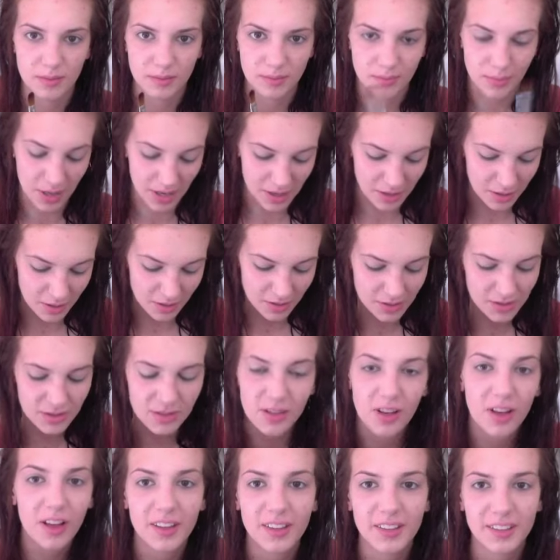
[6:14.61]
Brand new, they're
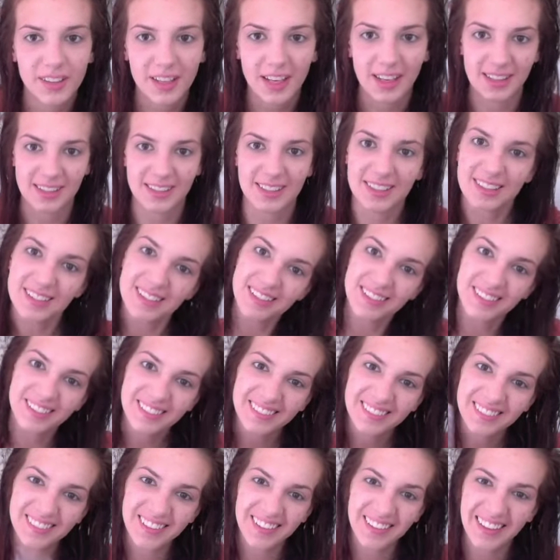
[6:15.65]
still all in their cases.
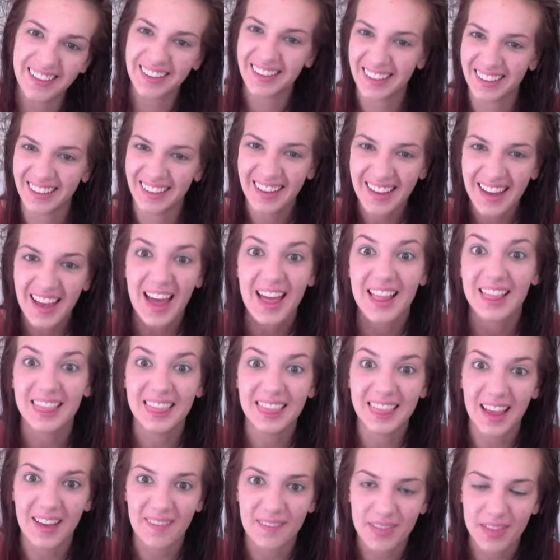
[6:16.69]

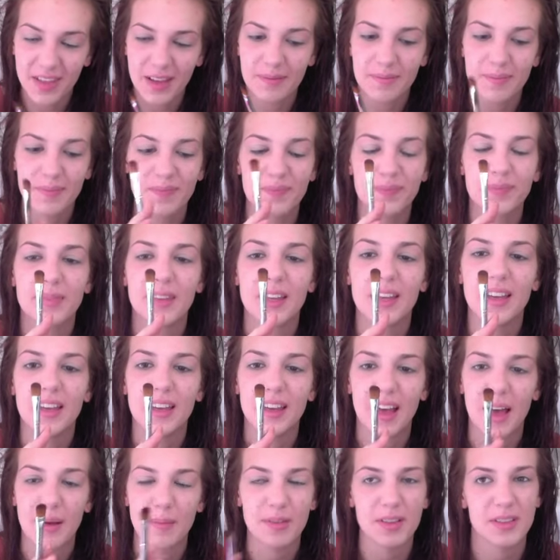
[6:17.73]
Love them.
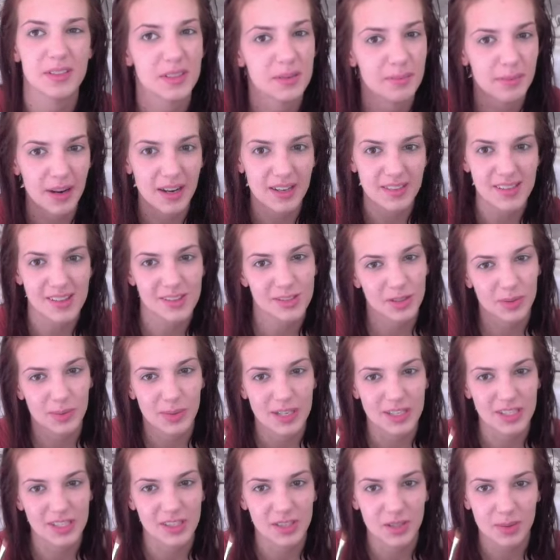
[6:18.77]
I've been using Bare Essential
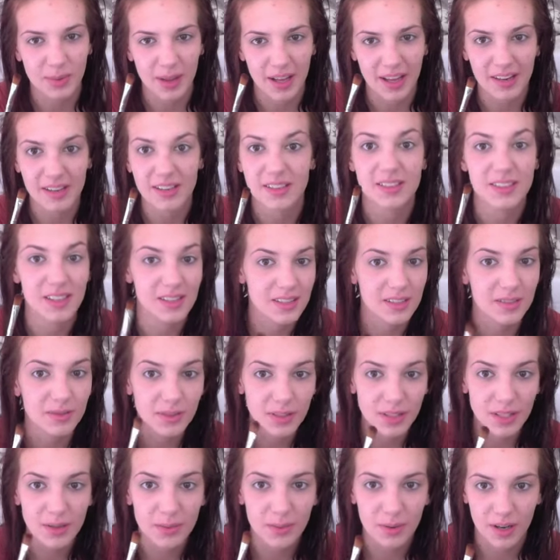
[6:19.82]
brushes to apply. It doesn't
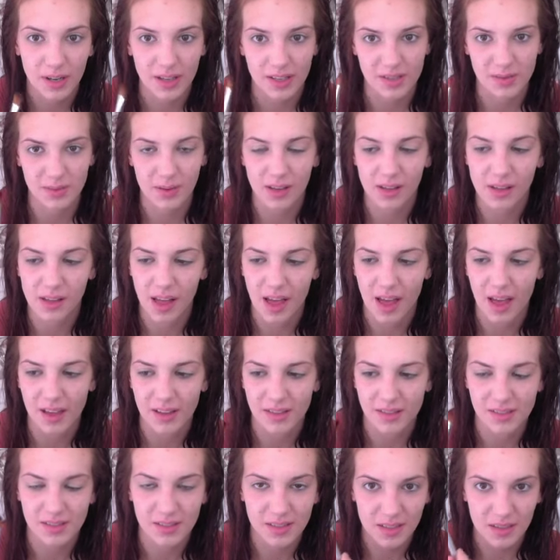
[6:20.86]
really work as well
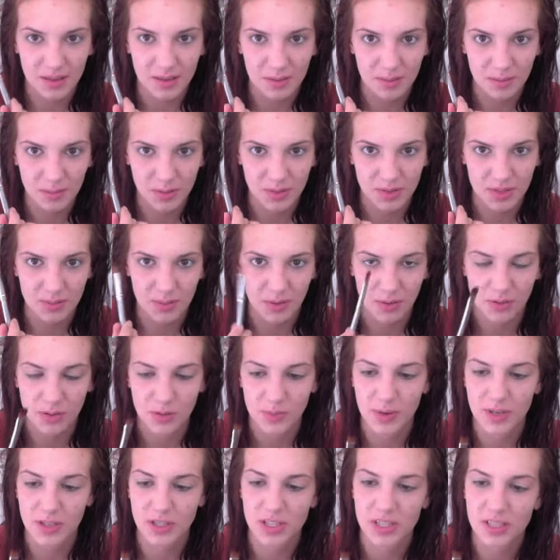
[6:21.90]
as the Lucy Minerals
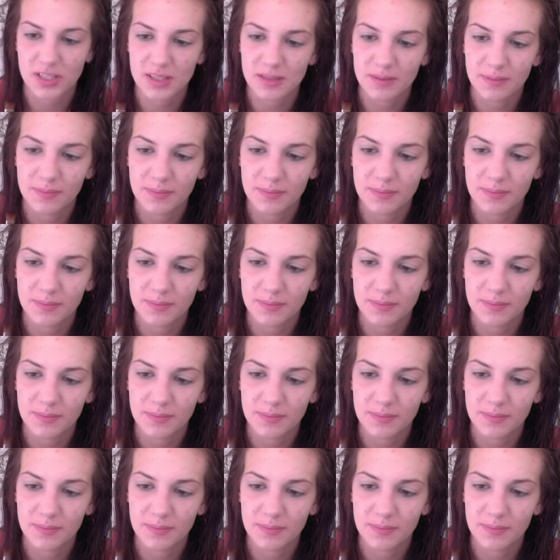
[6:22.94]
brushes.